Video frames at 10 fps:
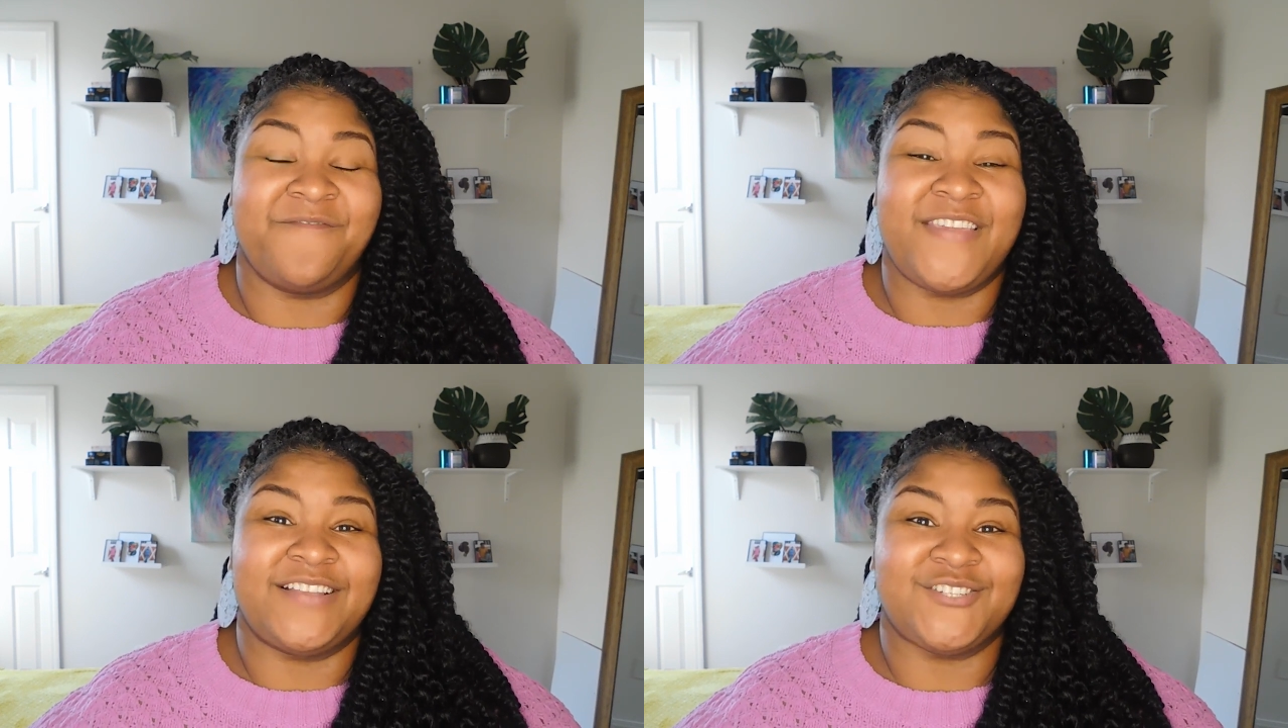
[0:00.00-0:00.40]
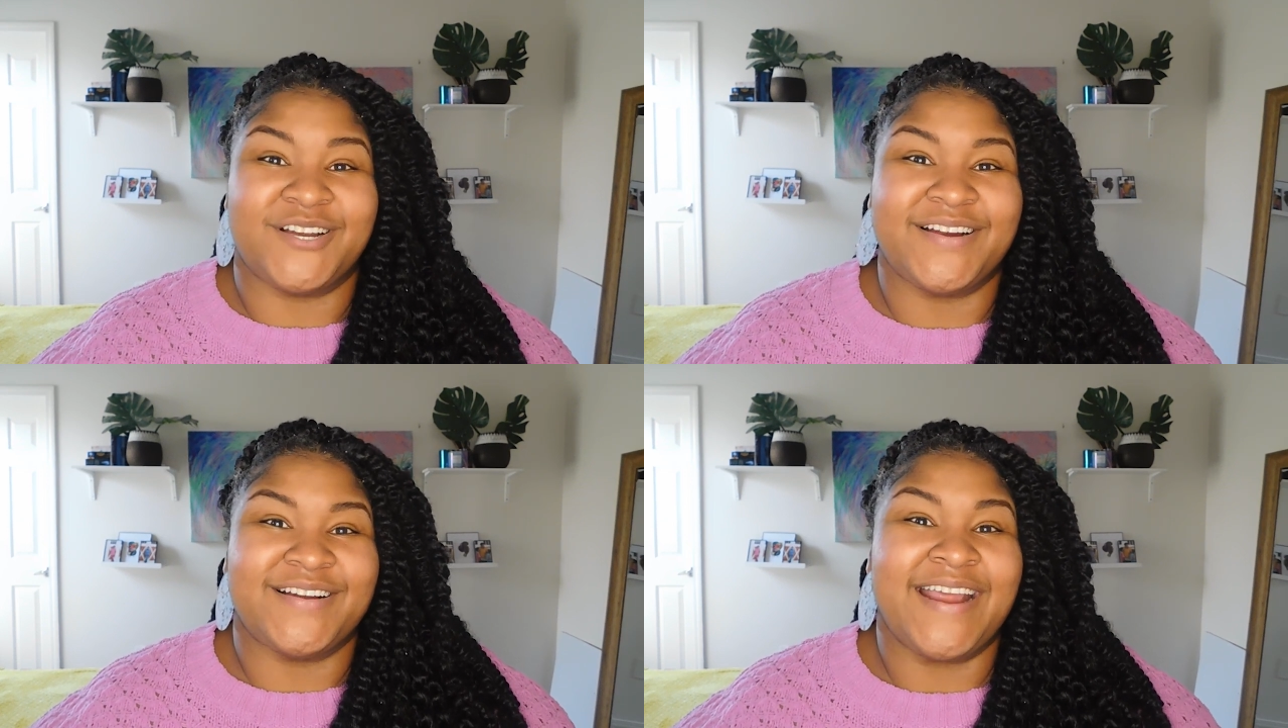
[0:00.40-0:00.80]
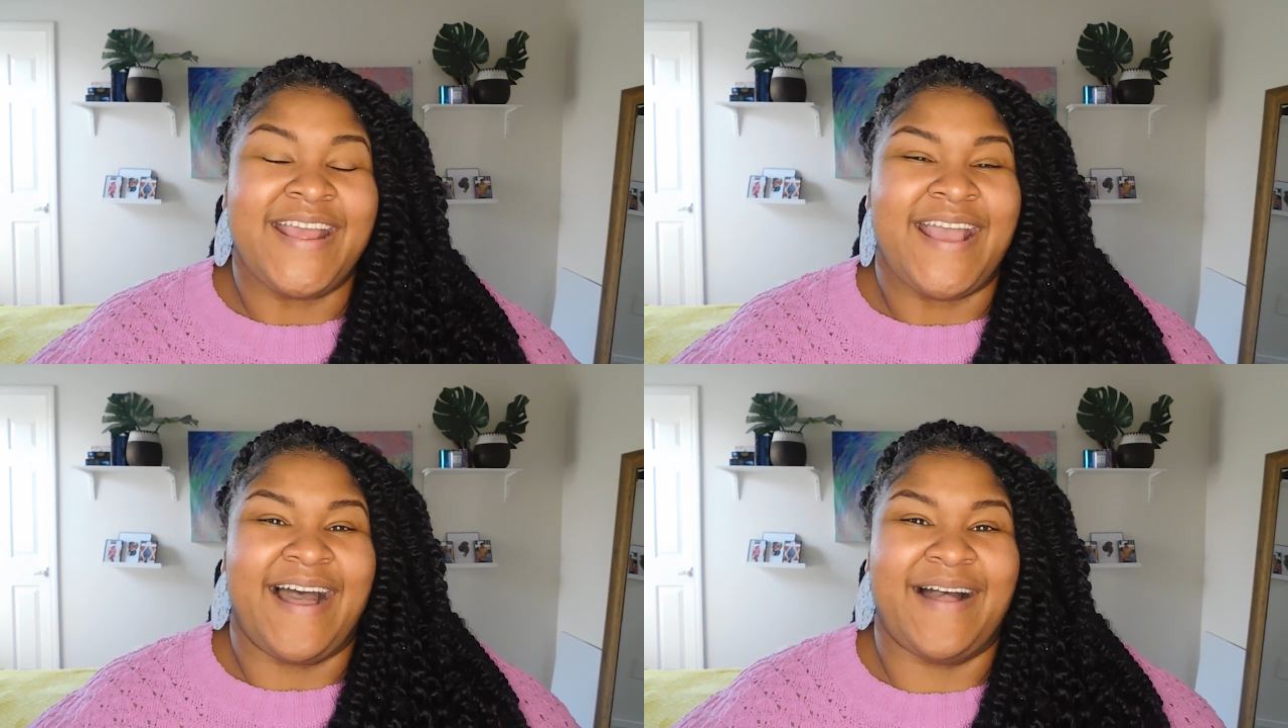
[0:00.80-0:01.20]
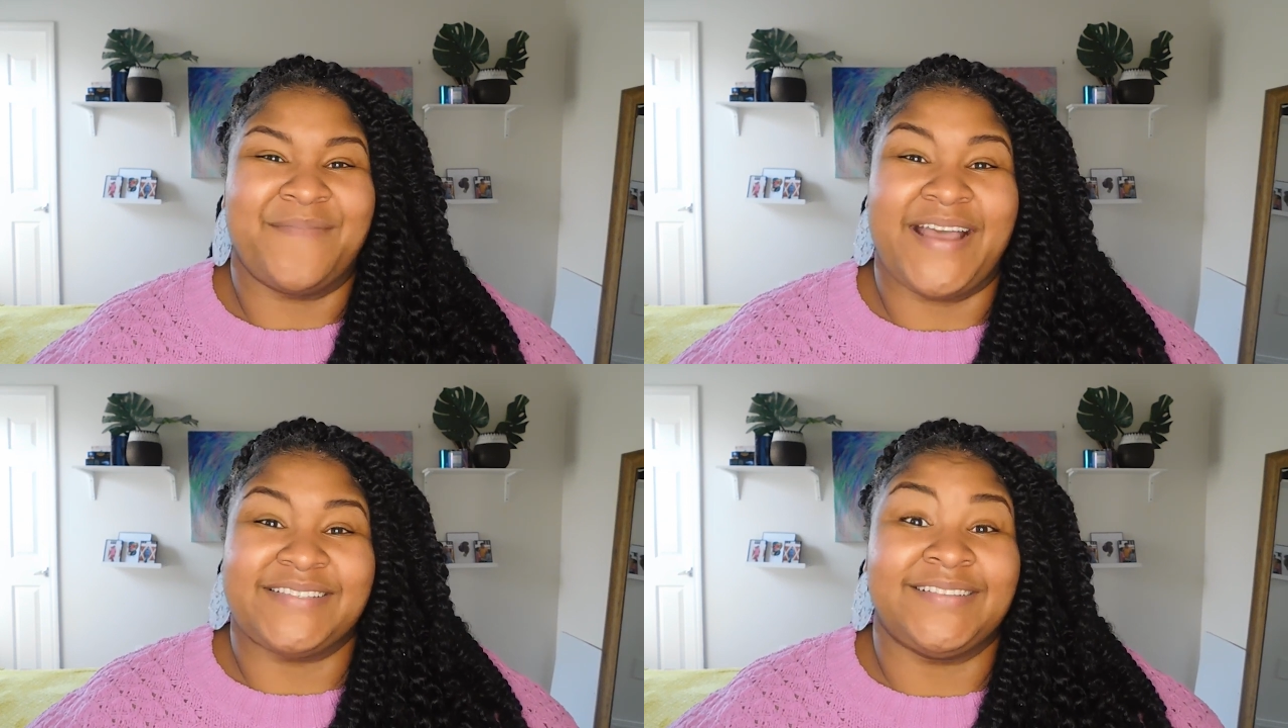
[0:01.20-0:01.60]
featured
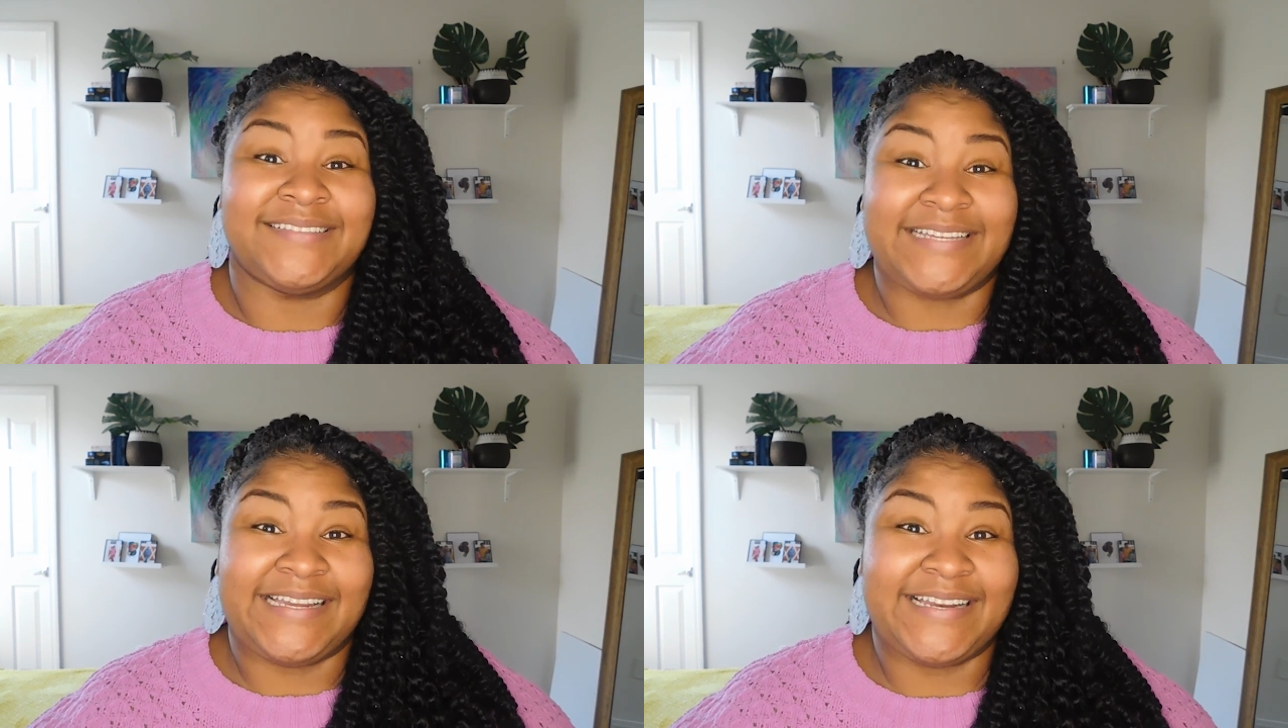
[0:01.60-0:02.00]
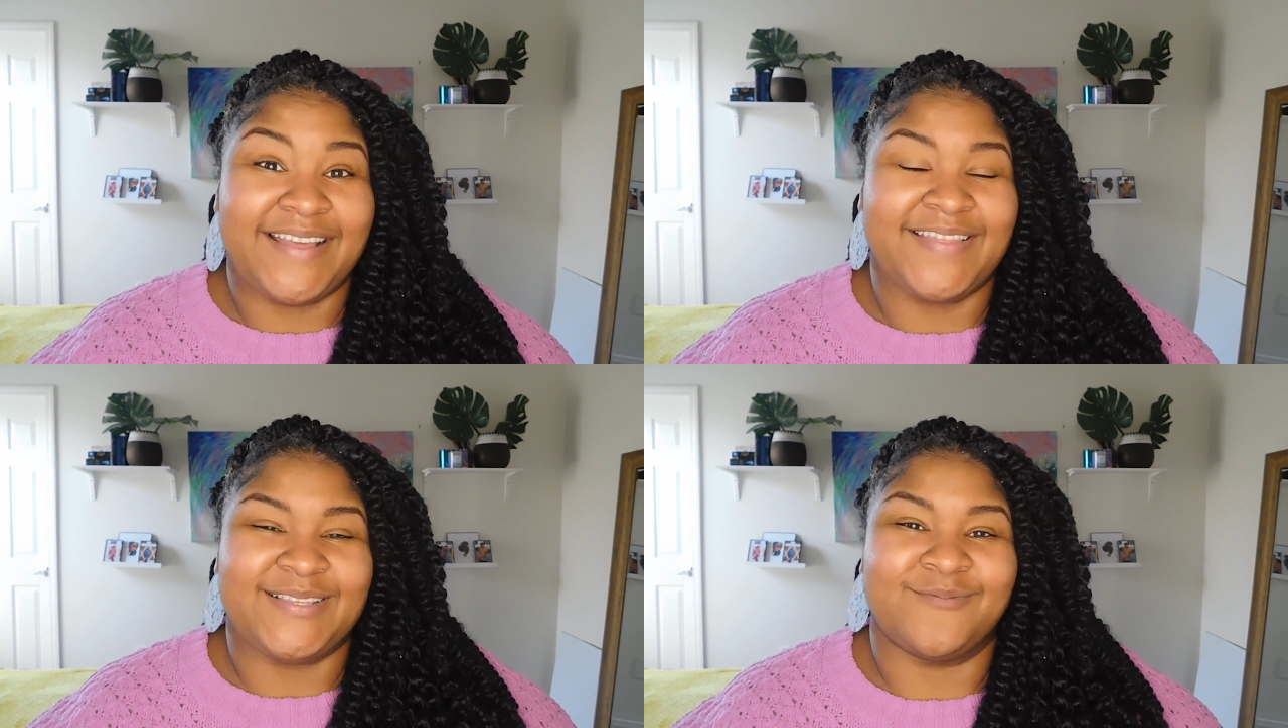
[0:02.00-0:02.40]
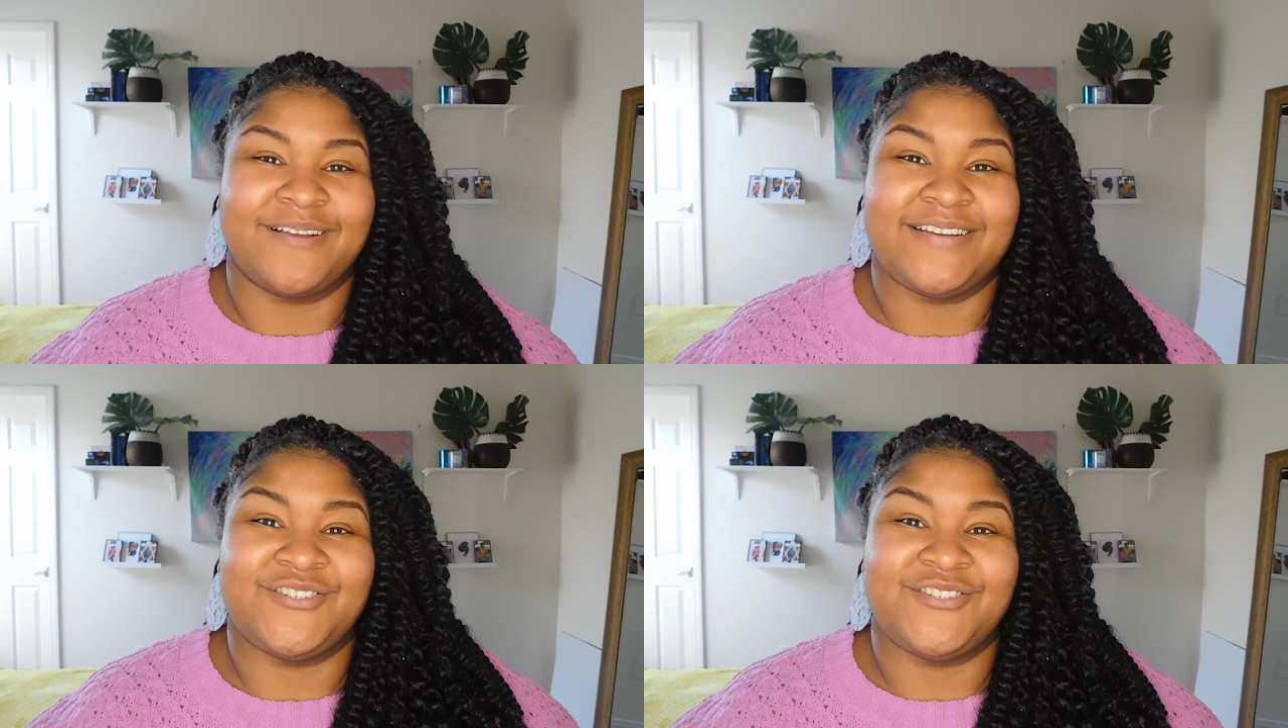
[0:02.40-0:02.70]
as a lead in this one.